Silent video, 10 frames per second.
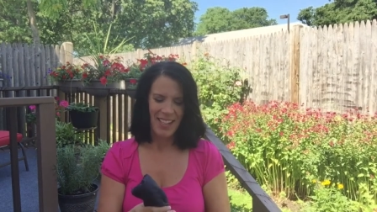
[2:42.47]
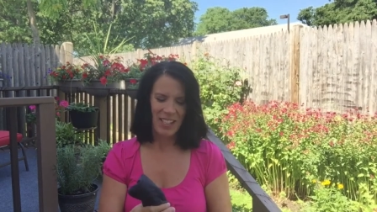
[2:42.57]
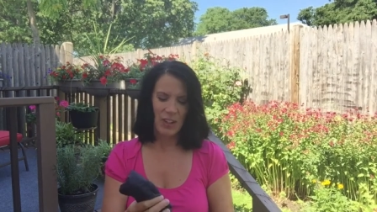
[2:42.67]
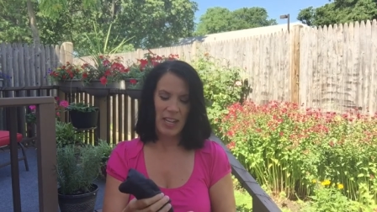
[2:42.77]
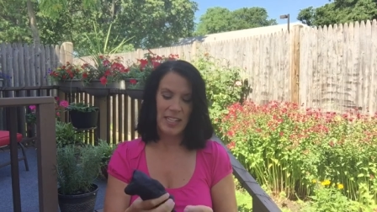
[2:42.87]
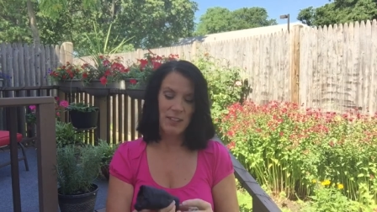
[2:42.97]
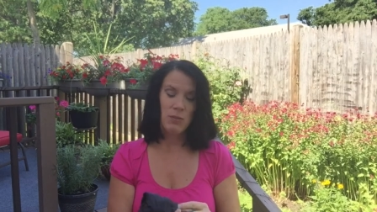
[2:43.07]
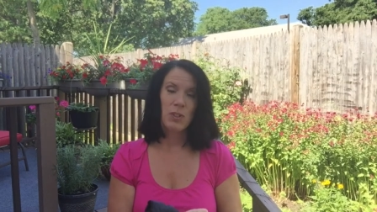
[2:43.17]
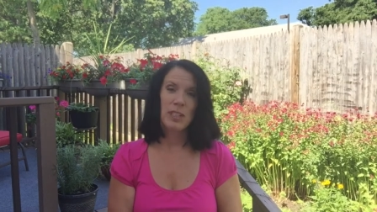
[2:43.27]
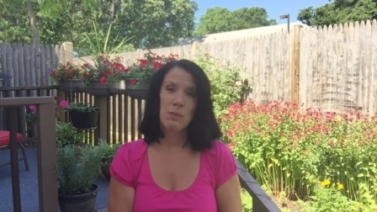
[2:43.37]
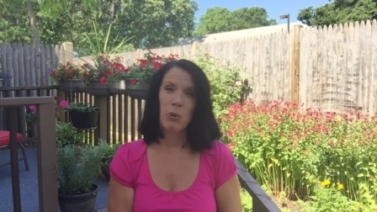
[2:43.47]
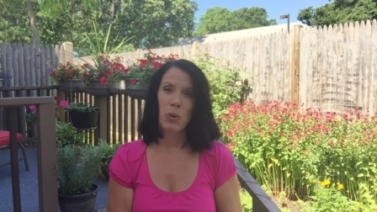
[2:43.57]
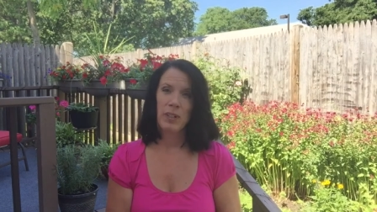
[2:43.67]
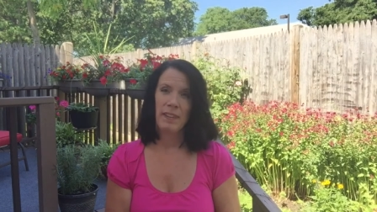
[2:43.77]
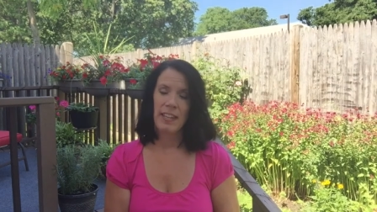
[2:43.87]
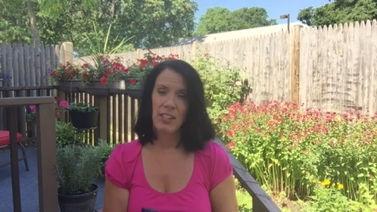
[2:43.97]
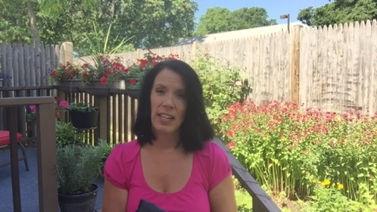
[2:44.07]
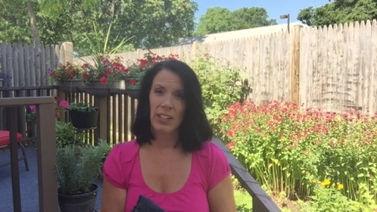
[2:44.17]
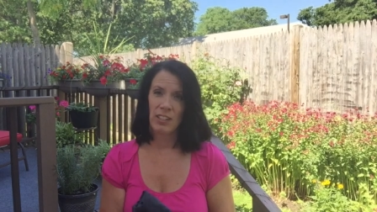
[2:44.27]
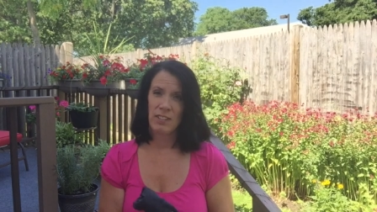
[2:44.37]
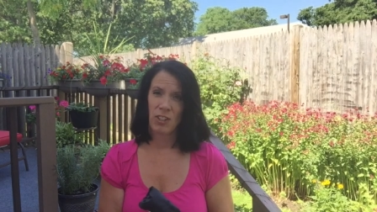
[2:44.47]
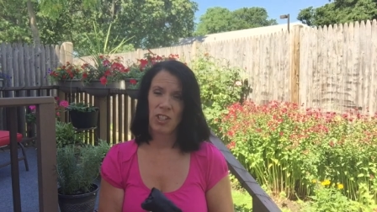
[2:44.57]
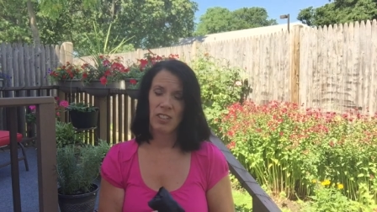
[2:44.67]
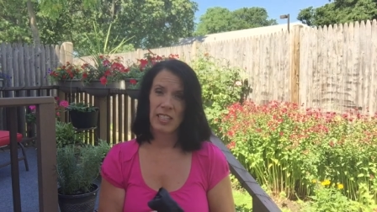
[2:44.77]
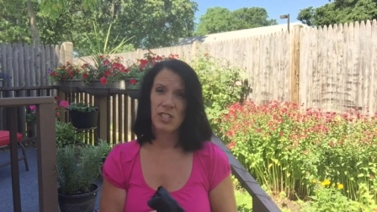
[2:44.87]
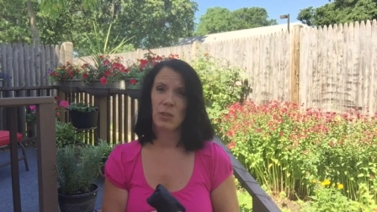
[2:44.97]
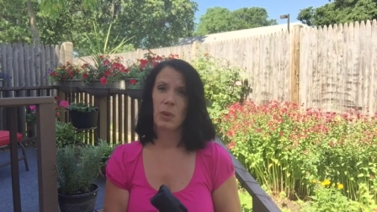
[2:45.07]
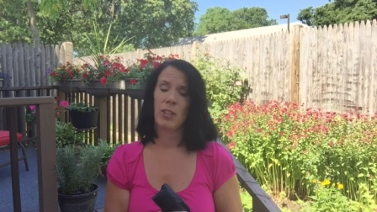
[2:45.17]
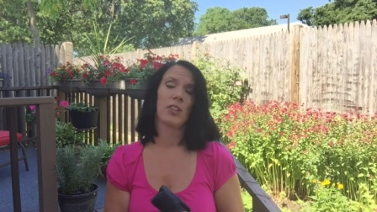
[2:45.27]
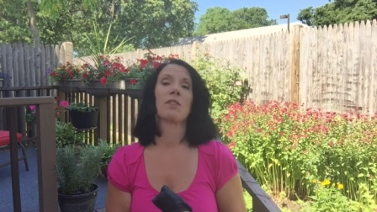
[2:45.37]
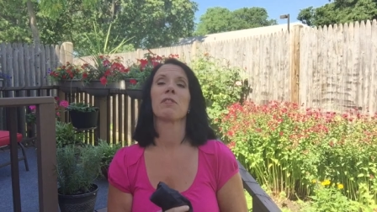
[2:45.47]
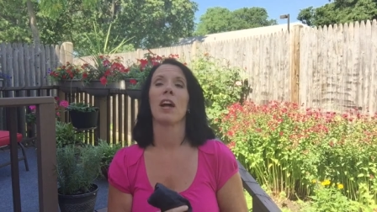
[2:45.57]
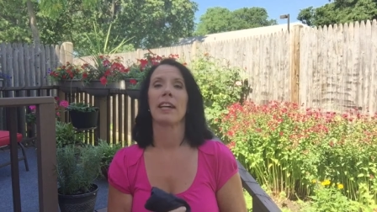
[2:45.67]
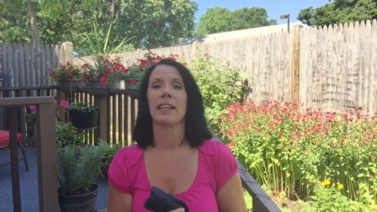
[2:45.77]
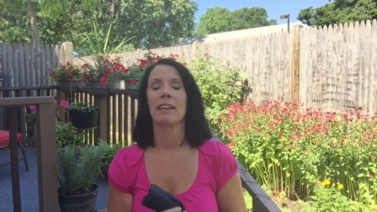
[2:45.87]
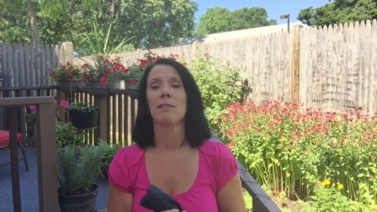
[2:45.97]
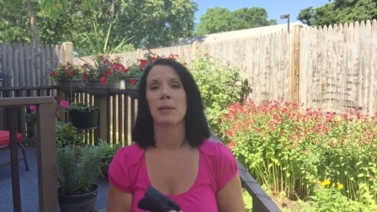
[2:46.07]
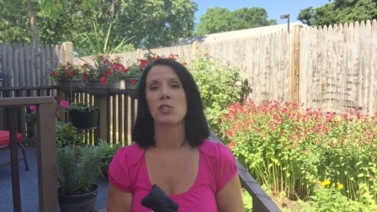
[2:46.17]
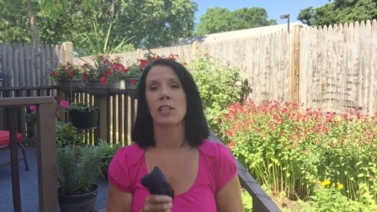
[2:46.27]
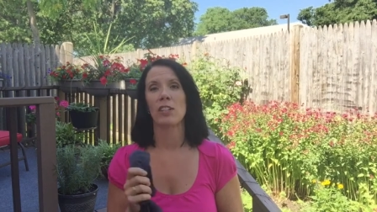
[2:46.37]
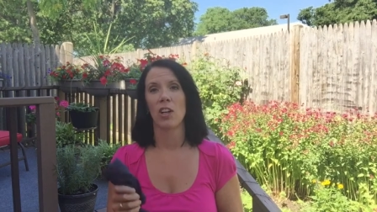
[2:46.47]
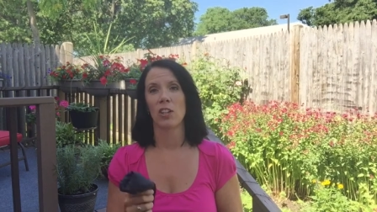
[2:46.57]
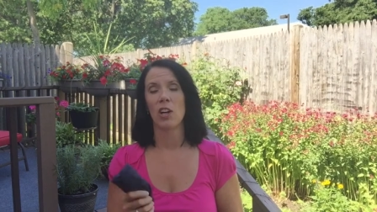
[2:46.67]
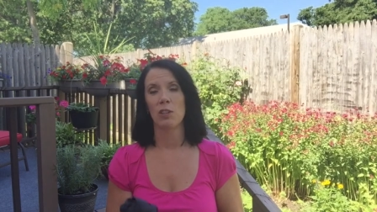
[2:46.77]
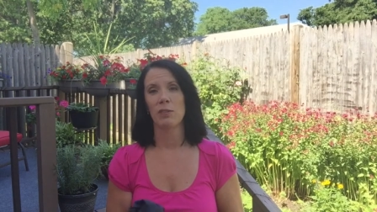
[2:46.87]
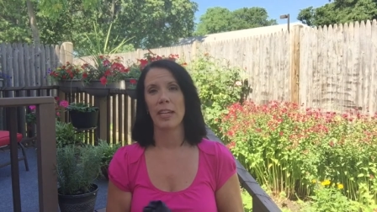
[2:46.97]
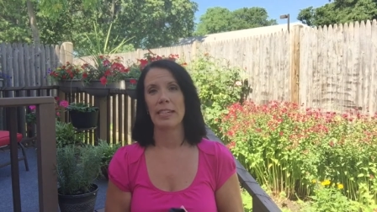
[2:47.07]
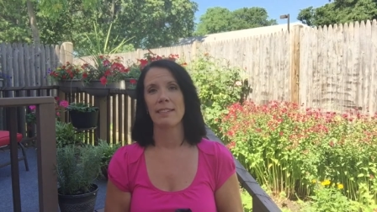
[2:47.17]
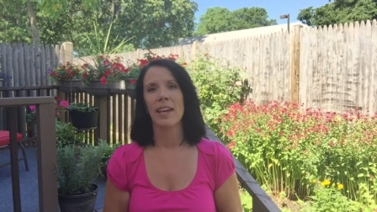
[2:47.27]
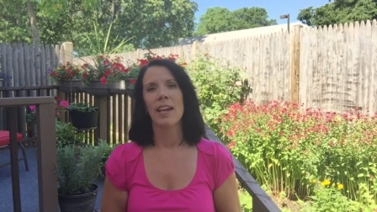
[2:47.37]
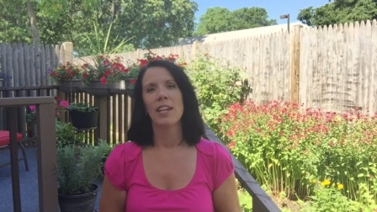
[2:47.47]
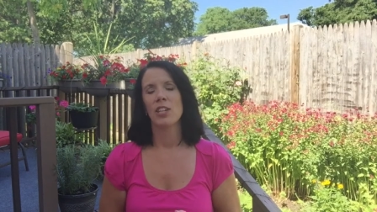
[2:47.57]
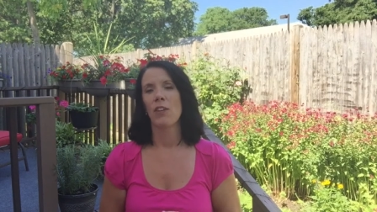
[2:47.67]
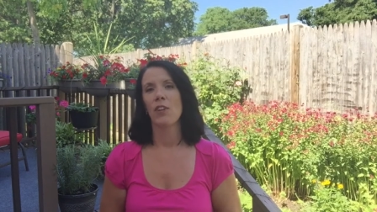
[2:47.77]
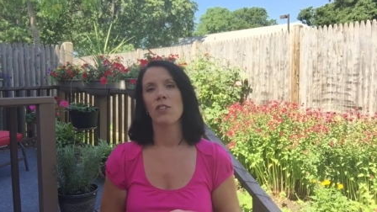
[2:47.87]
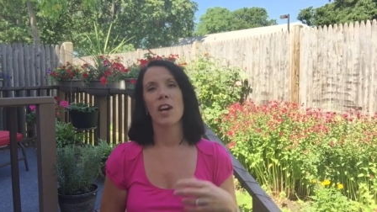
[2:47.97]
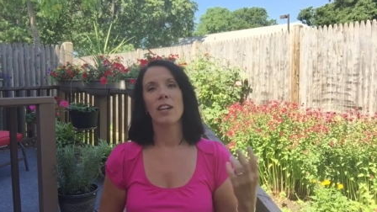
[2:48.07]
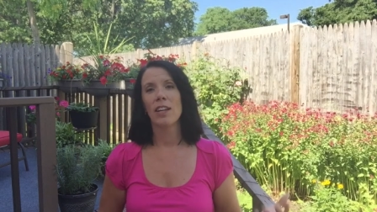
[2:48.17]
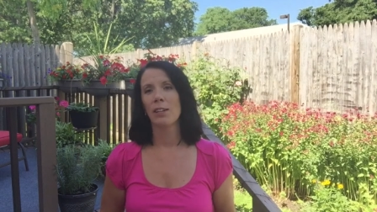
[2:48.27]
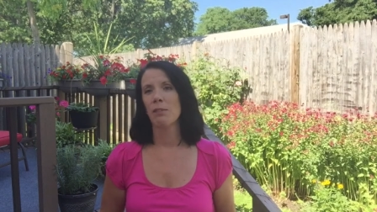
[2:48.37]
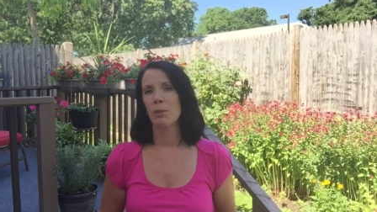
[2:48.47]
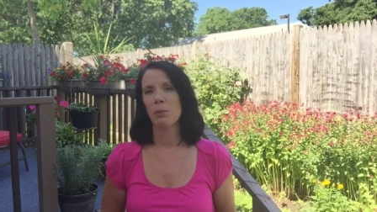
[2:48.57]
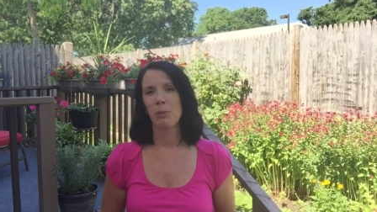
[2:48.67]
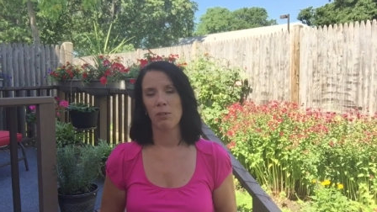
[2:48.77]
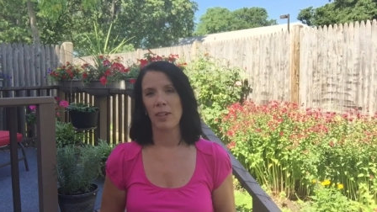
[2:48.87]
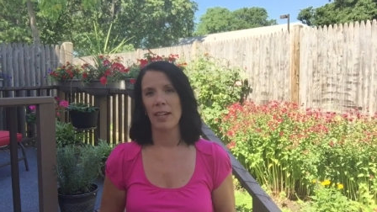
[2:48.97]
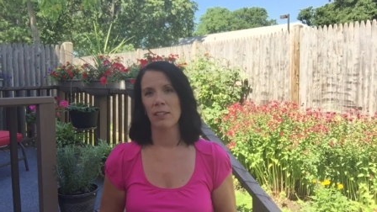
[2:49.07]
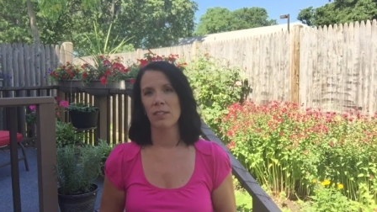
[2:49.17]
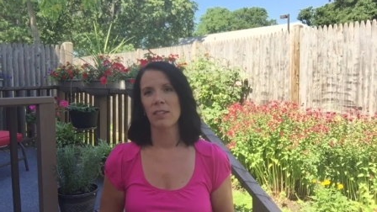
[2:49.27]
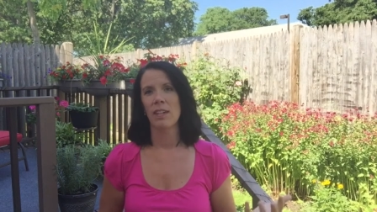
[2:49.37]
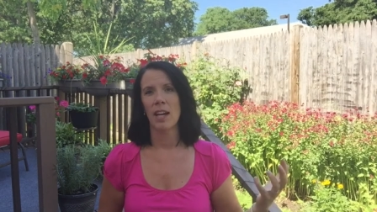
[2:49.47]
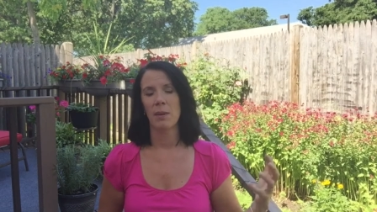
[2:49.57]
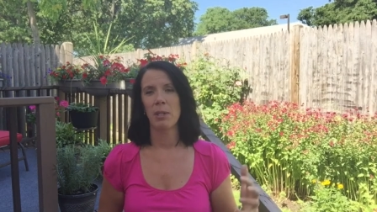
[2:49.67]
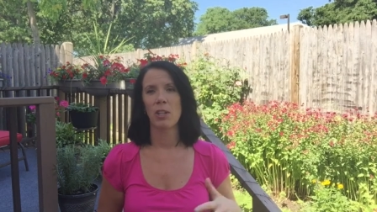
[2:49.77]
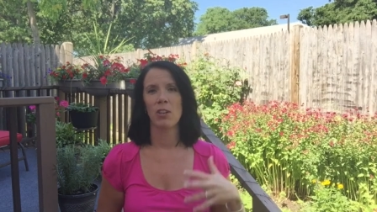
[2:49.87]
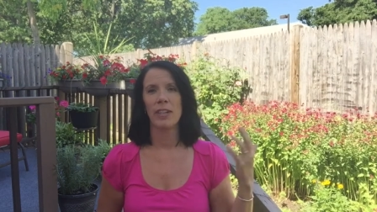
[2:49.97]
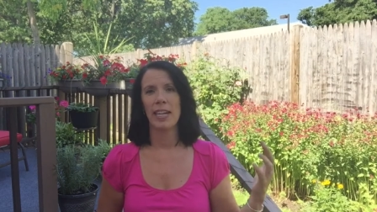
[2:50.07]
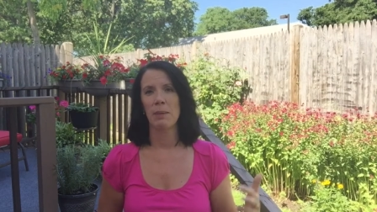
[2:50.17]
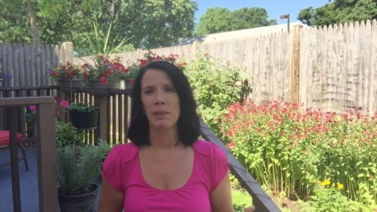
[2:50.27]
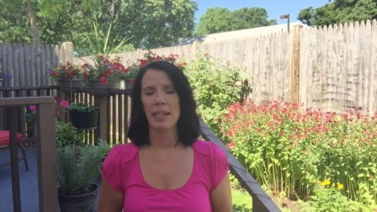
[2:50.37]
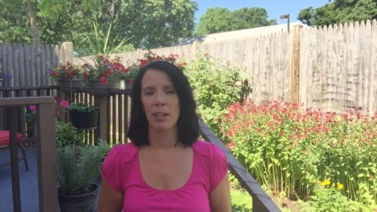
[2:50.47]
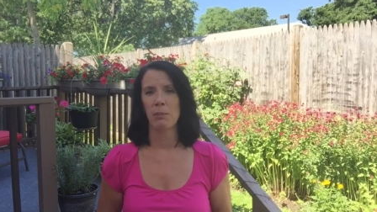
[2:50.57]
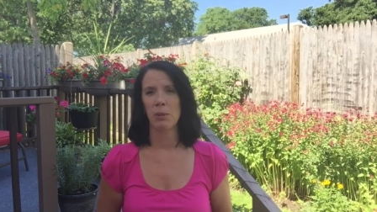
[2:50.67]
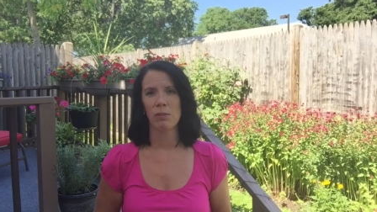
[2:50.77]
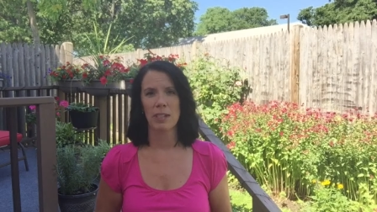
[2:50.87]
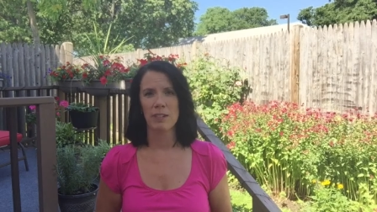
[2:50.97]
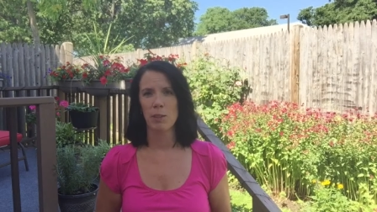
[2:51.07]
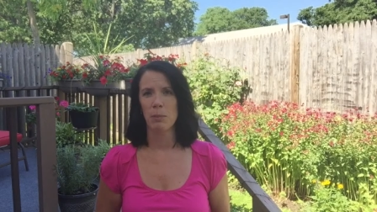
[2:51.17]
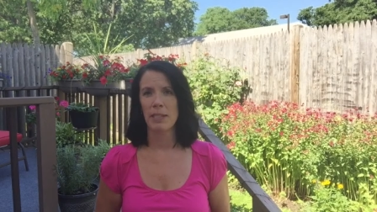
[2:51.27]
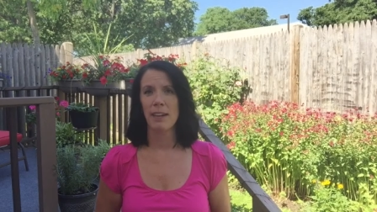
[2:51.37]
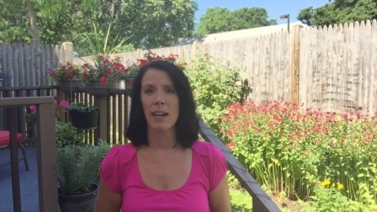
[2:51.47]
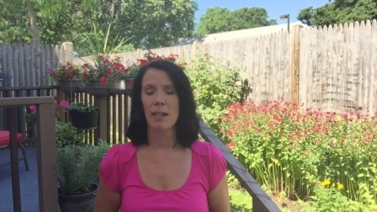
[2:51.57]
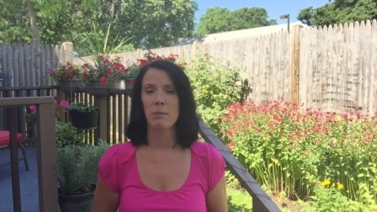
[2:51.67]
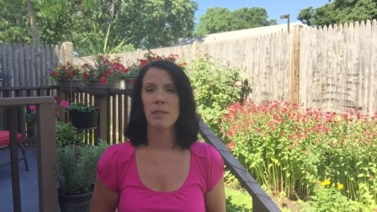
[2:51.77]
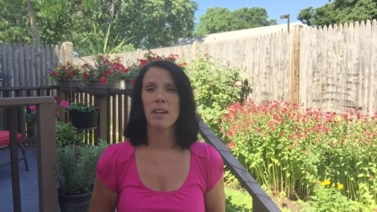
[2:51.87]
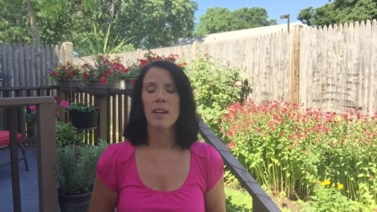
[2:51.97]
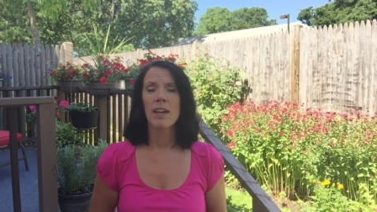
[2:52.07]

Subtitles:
It is really important that you get good circulation when you're flying, especially long haul flights. There's not a lot of room to move around. You can only get up and down and move around so many times.